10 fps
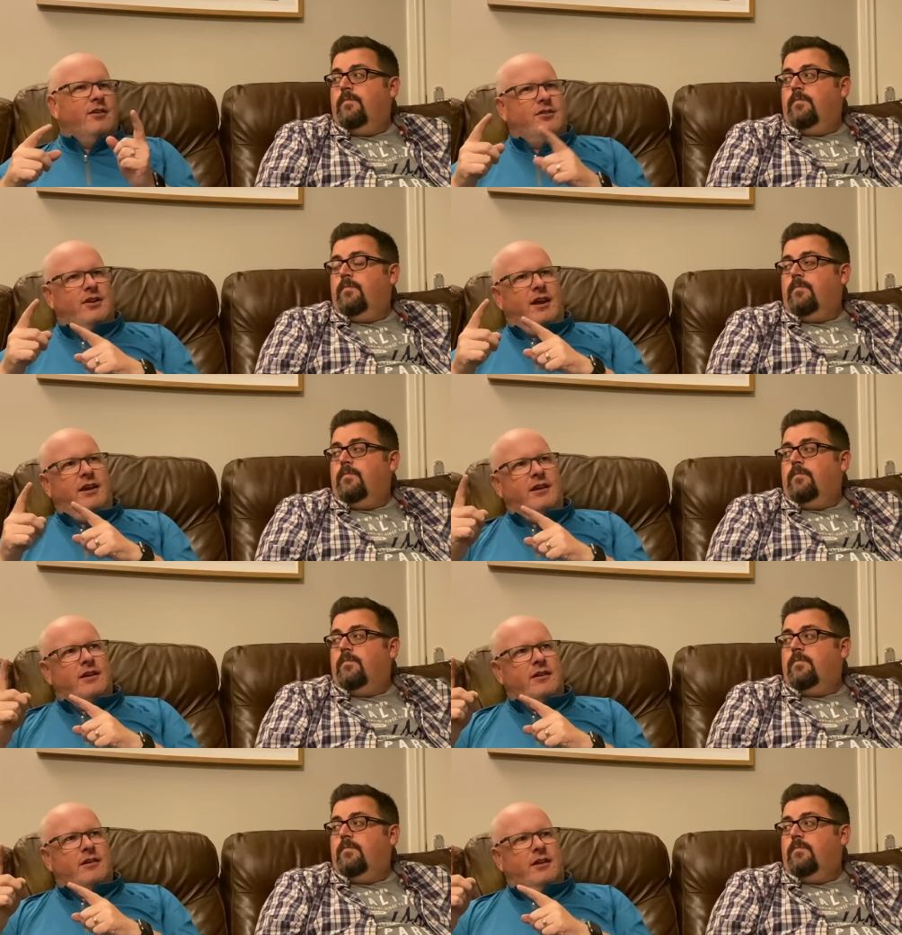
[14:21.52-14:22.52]
Speaker 1: to say,
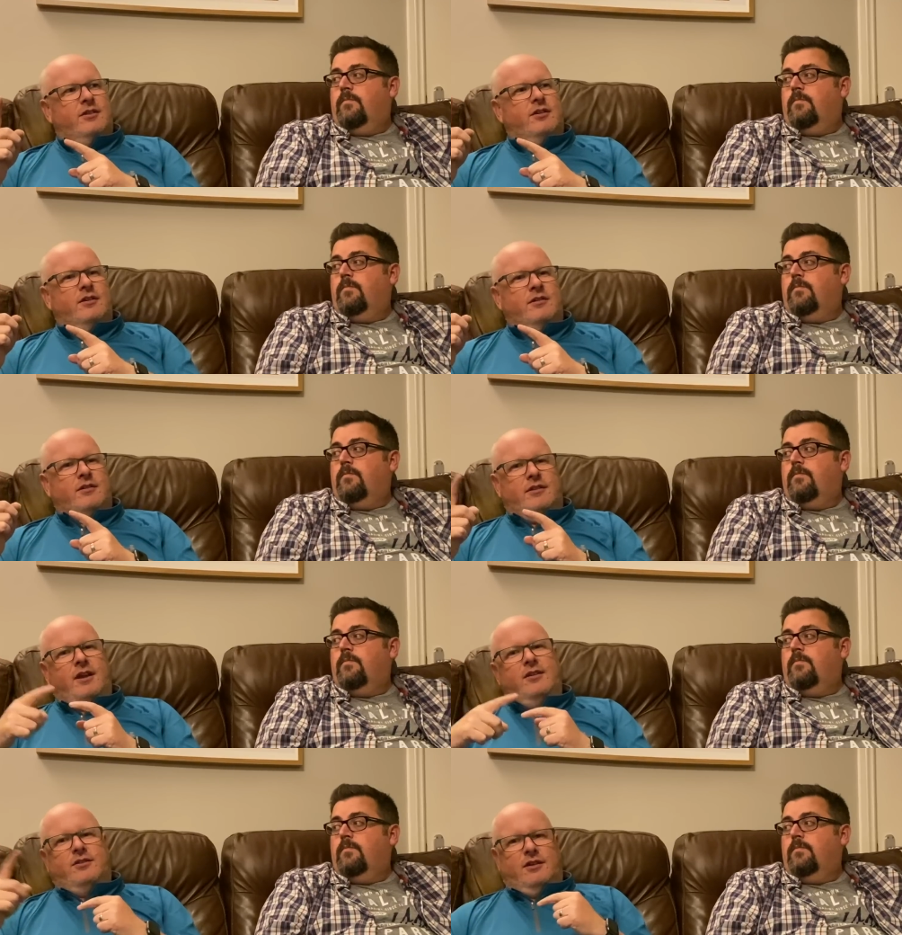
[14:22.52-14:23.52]
listen,
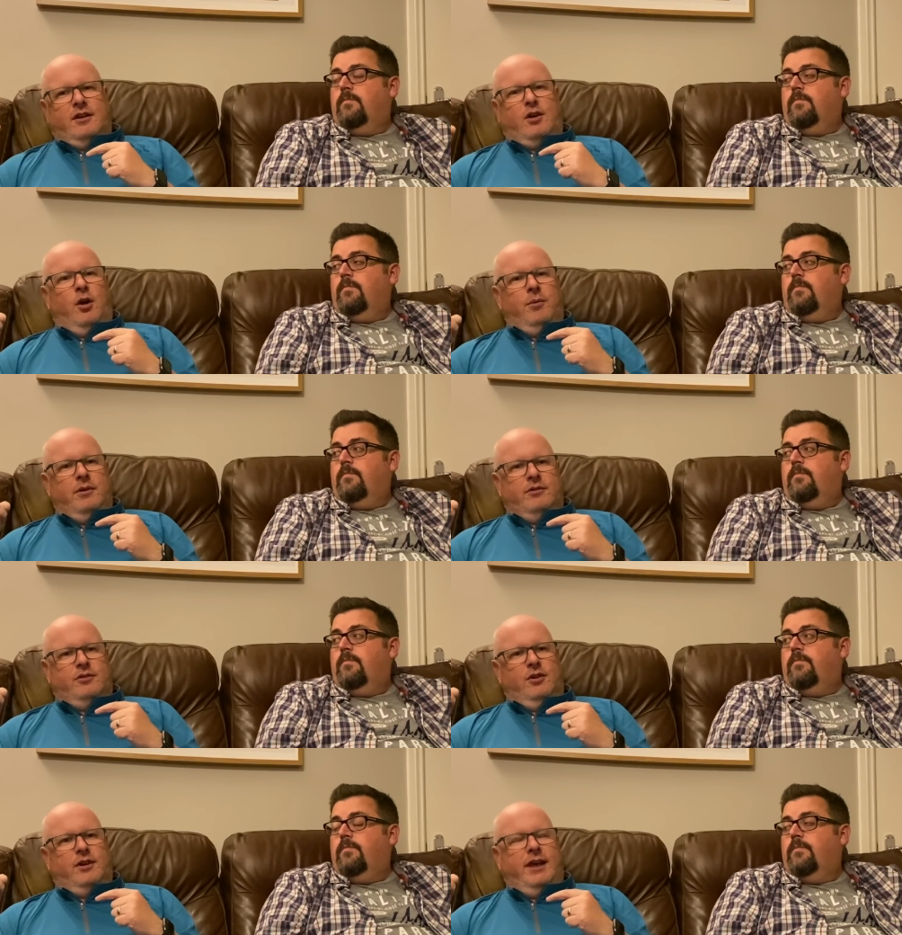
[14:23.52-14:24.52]
there's a common
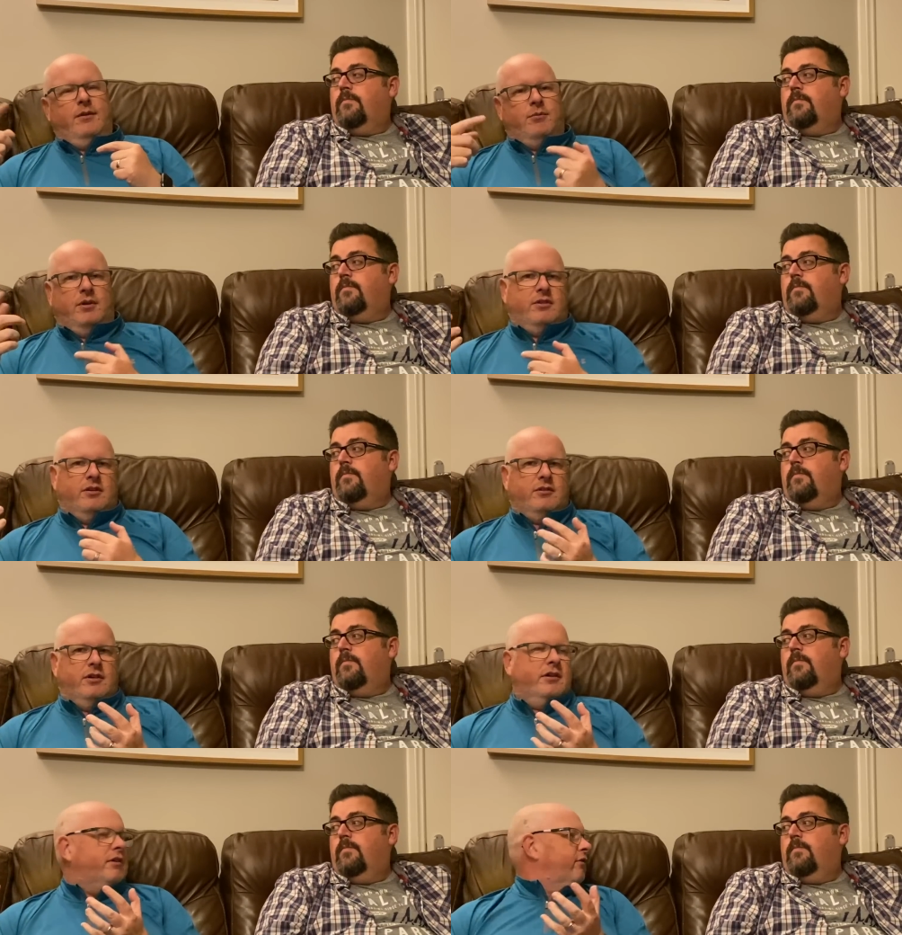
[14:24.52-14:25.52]
circuit, which is
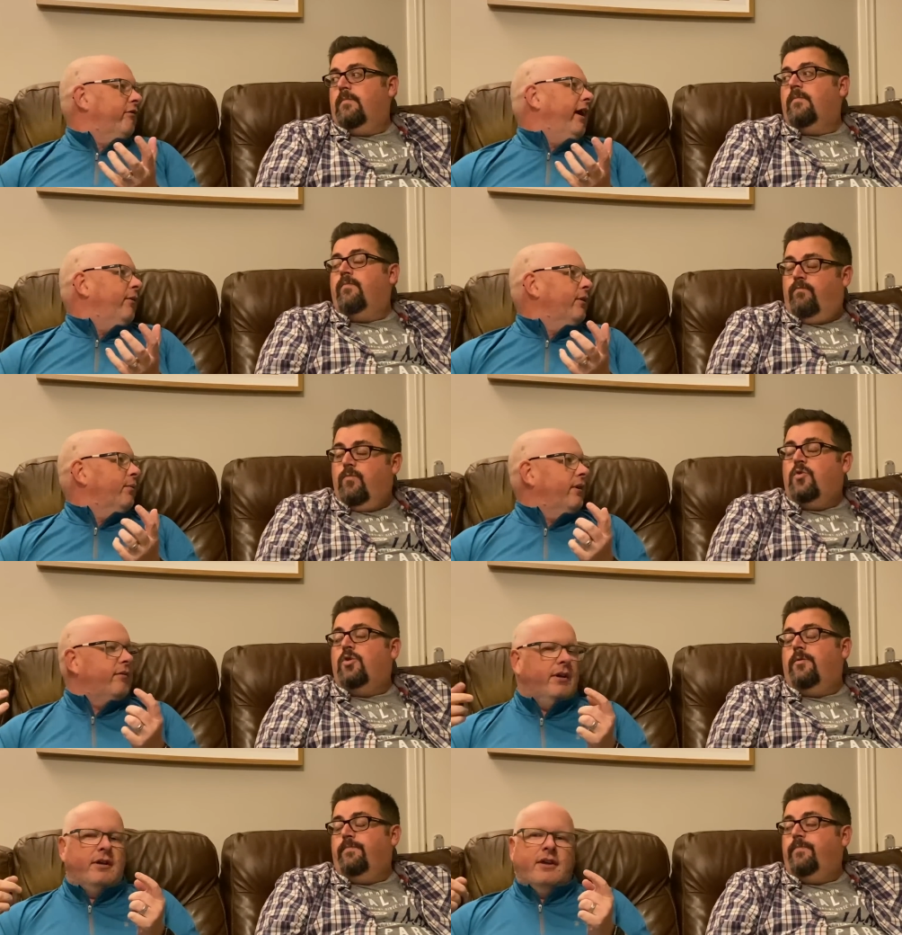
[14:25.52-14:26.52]
your ground or
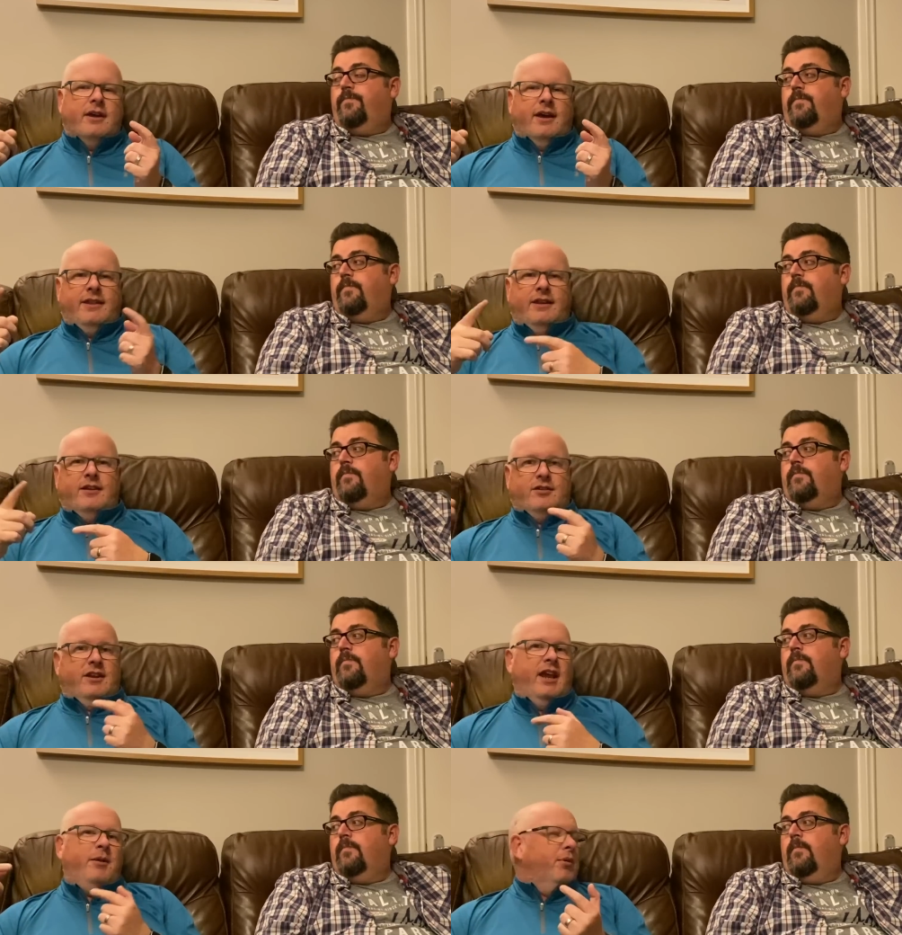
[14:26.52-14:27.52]
whatever, sure. and then there's
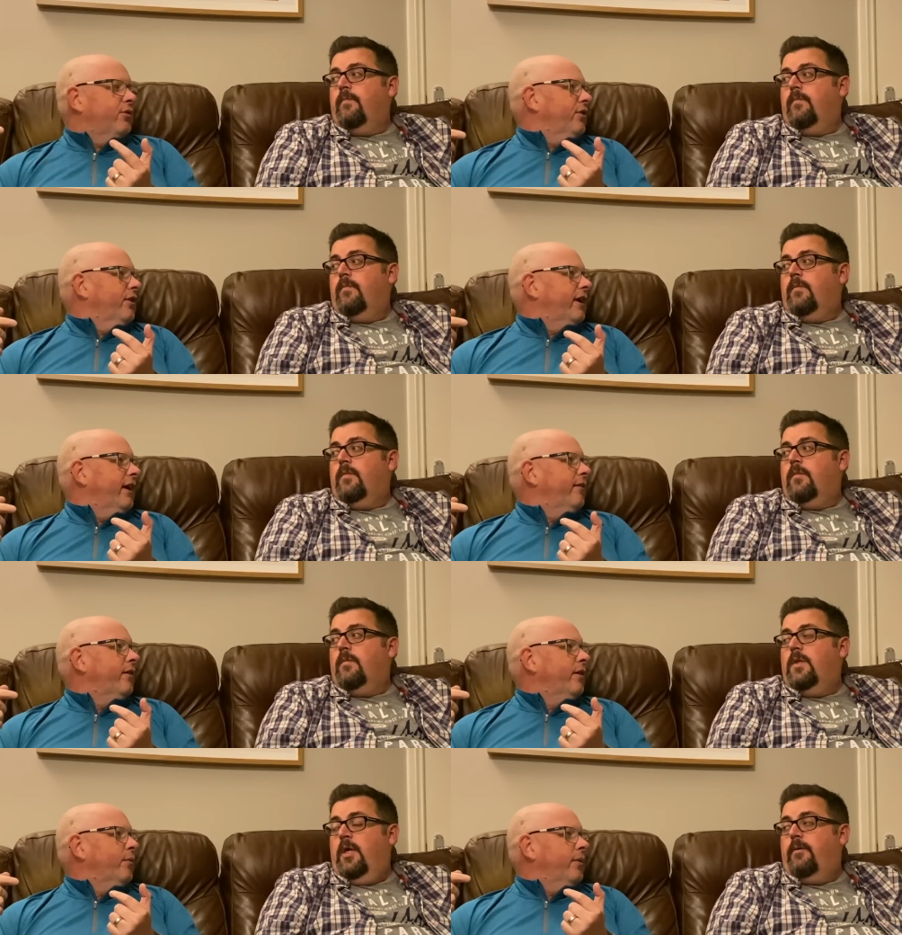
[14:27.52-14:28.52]
an enable circuit.
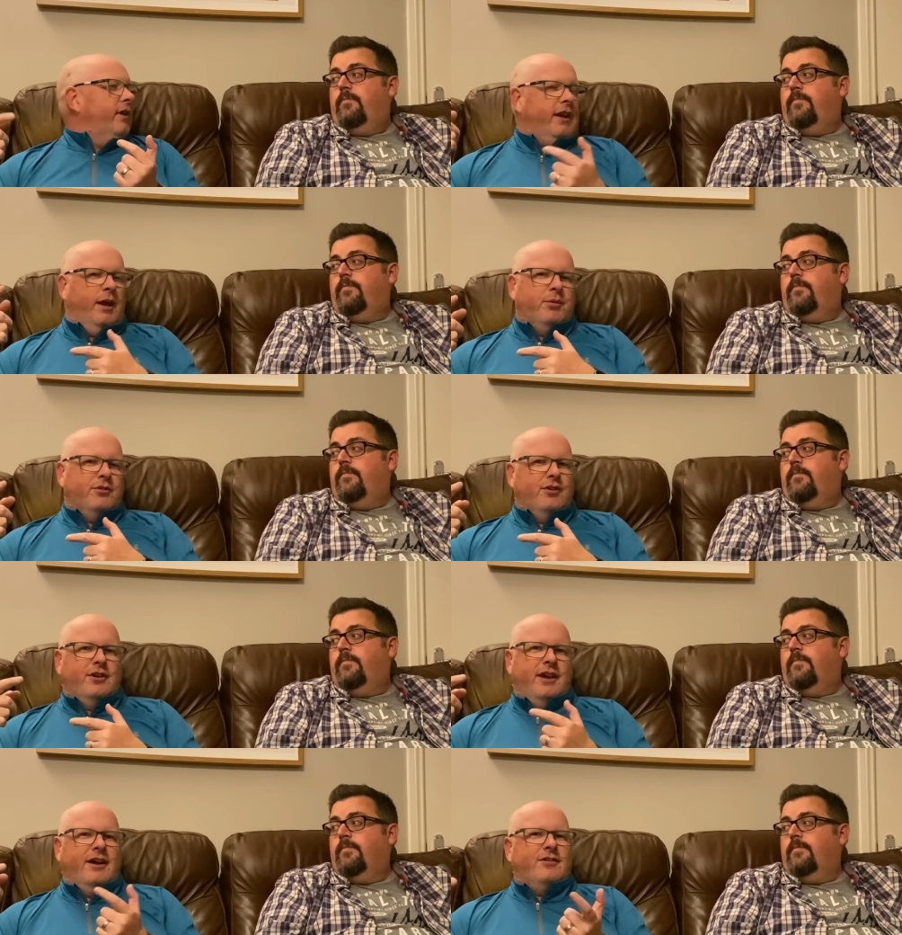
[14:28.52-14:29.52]
Yeah. The enable
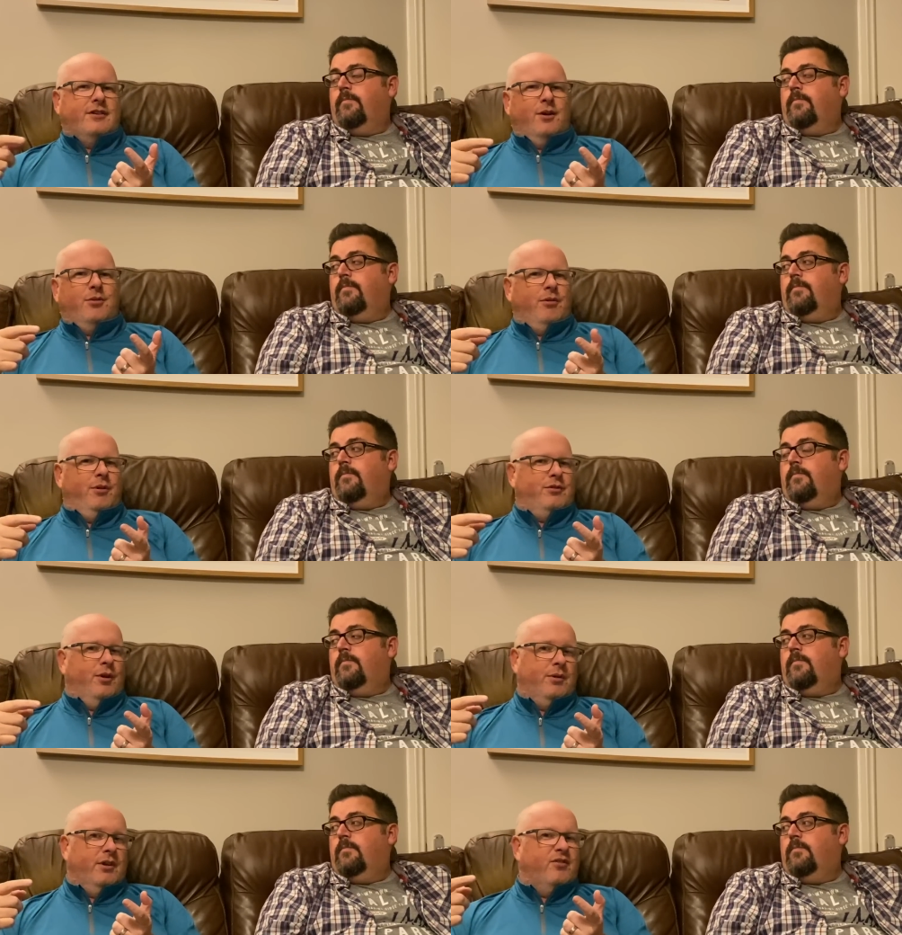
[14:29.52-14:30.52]
circuit had to go through its
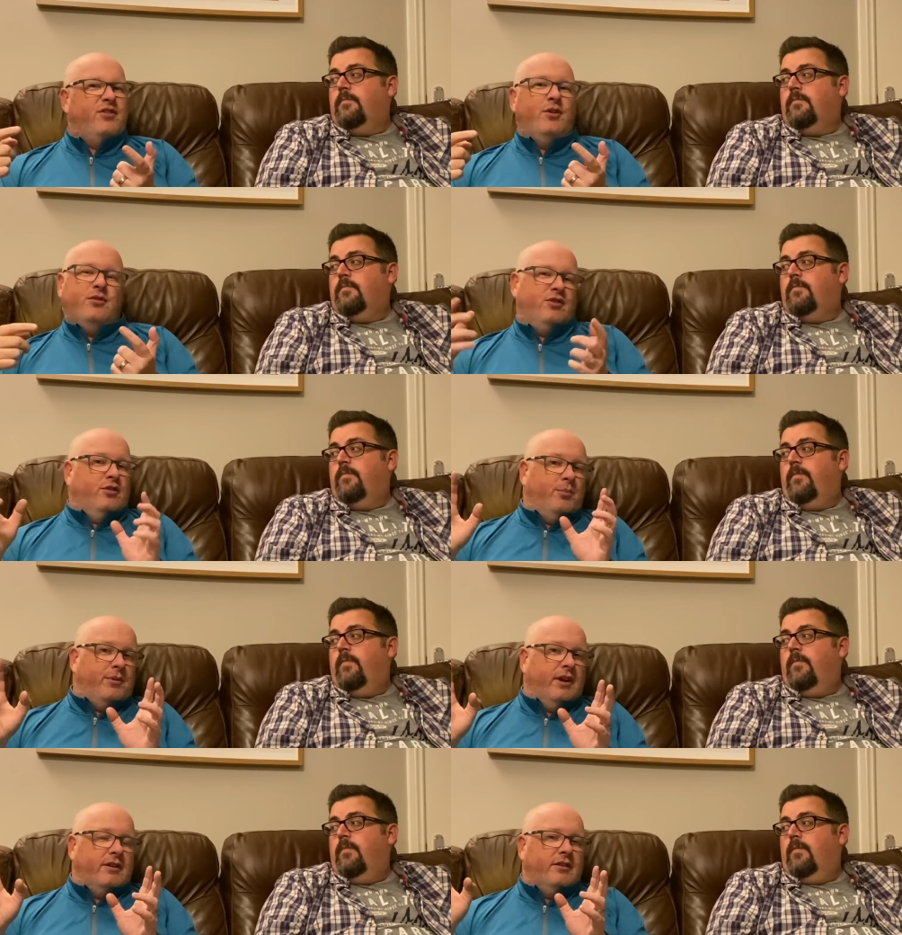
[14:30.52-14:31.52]
own little fuse just to
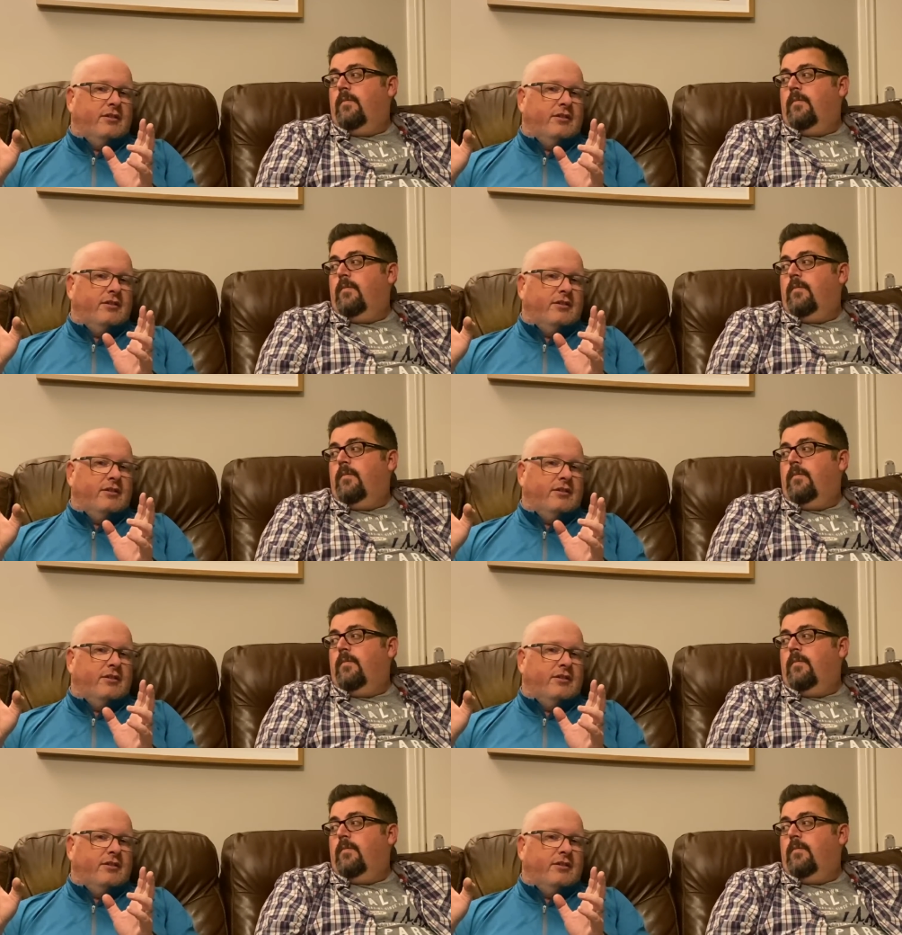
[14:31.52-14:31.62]
protect